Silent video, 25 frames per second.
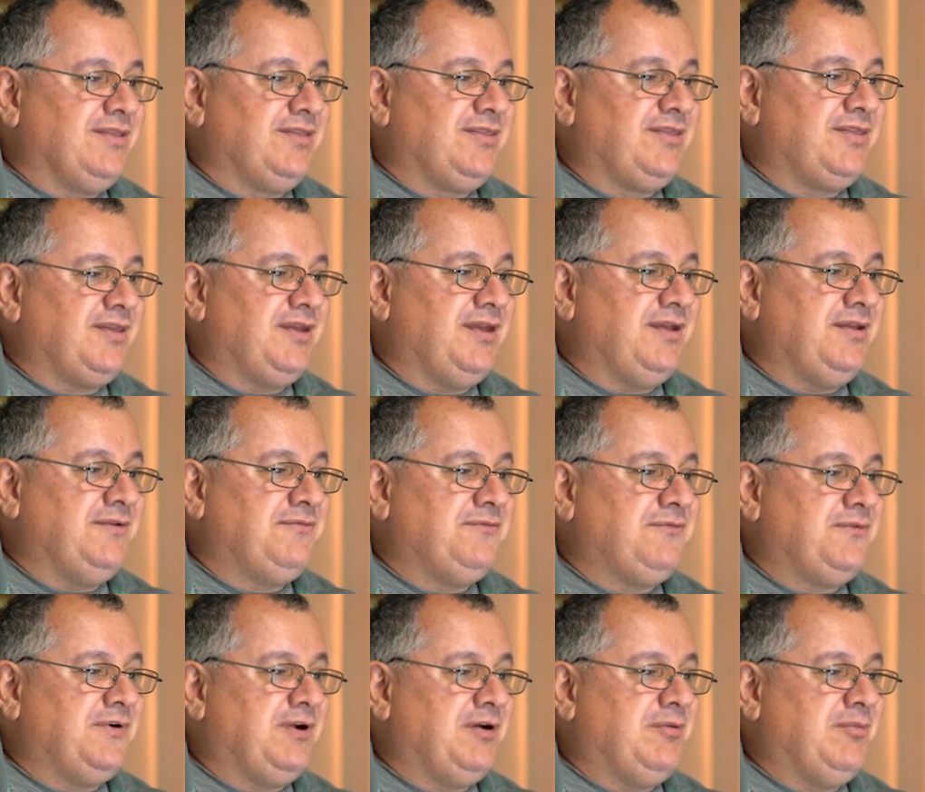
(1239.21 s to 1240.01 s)
So
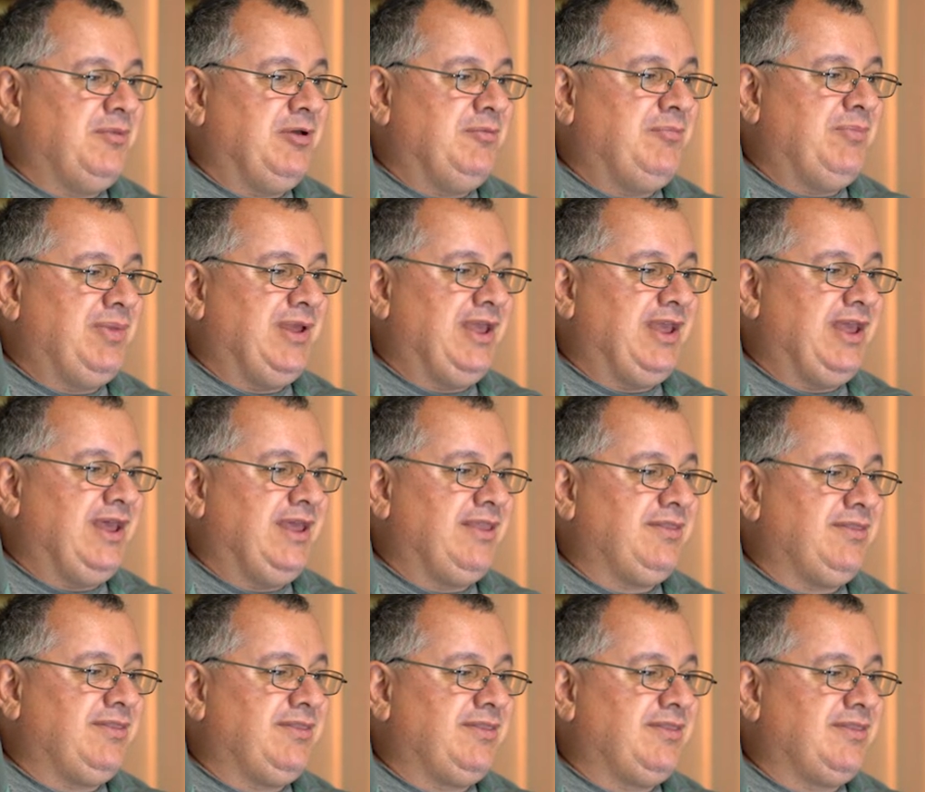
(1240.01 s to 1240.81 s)
from
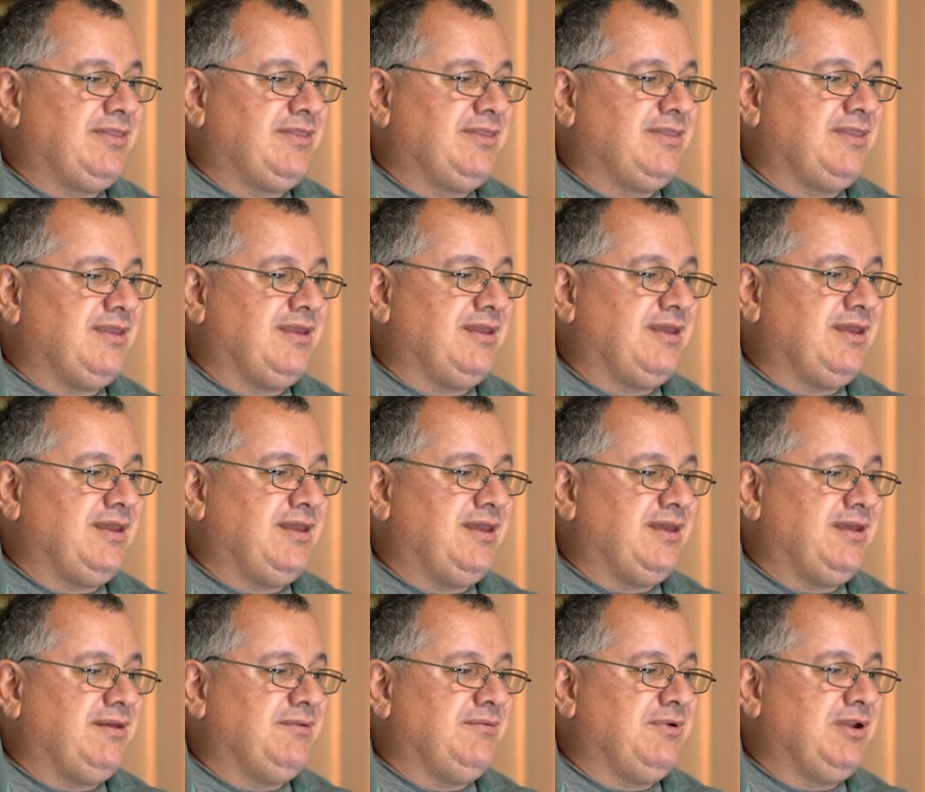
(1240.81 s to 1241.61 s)
about
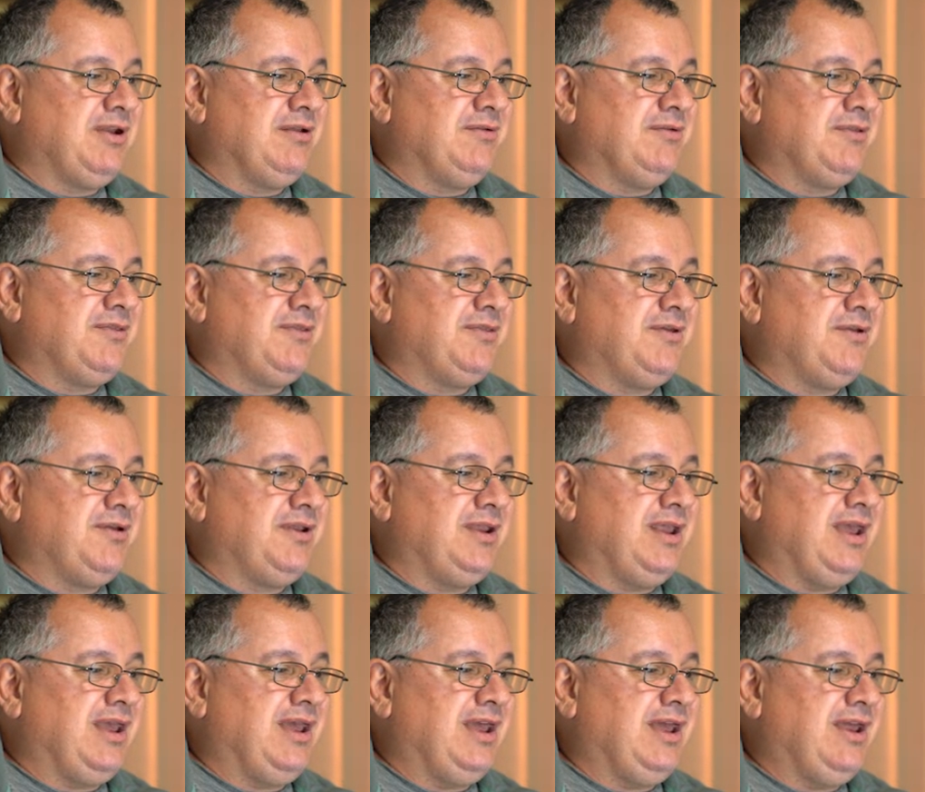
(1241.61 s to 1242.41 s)
when it was on
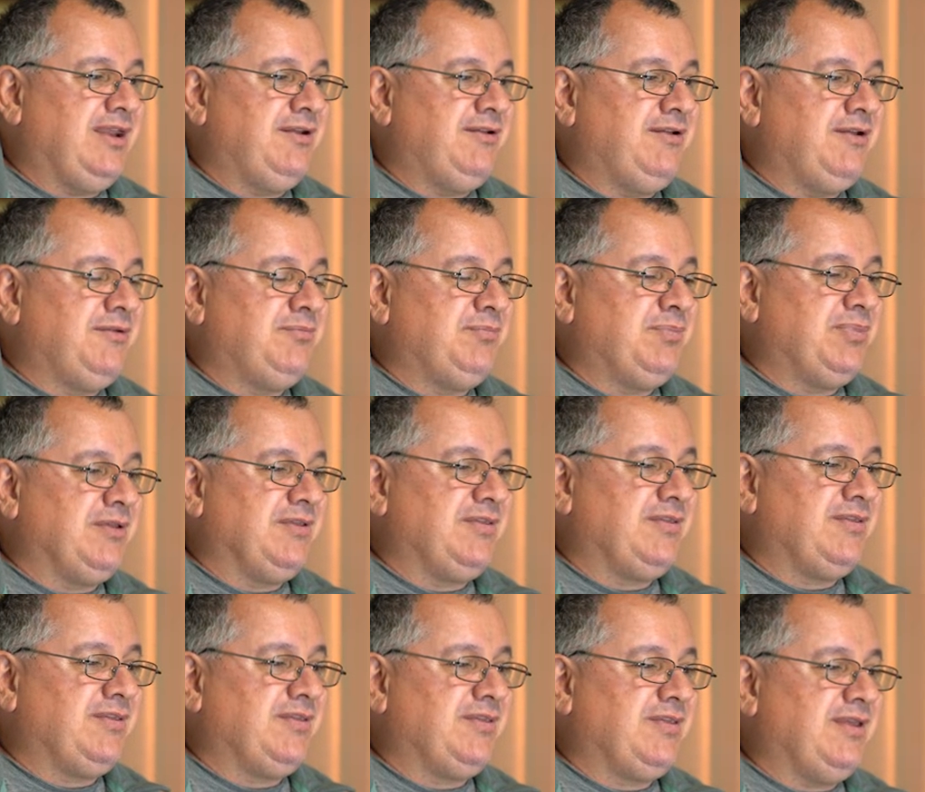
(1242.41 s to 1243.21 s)

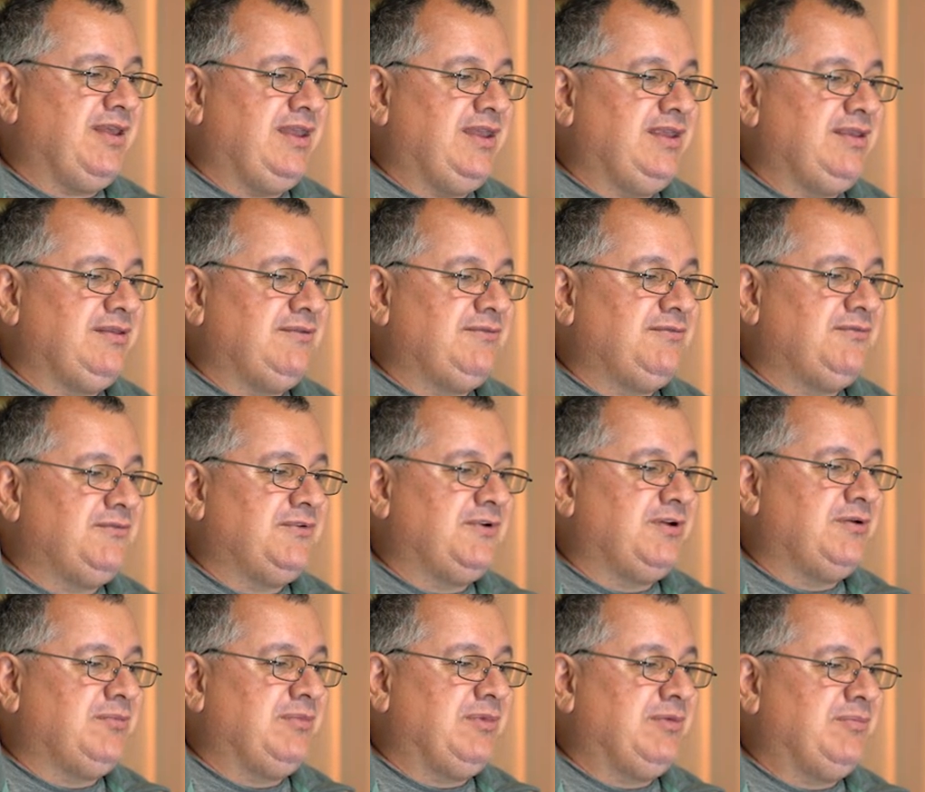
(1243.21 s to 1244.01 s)
100%,
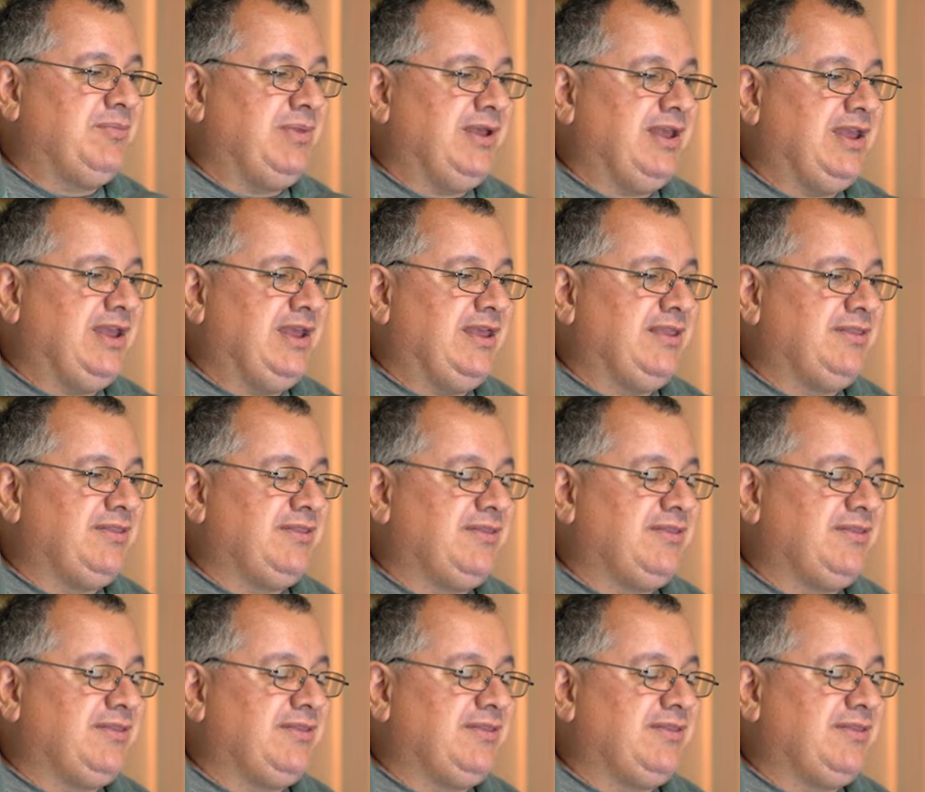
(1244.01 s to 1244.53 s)
from about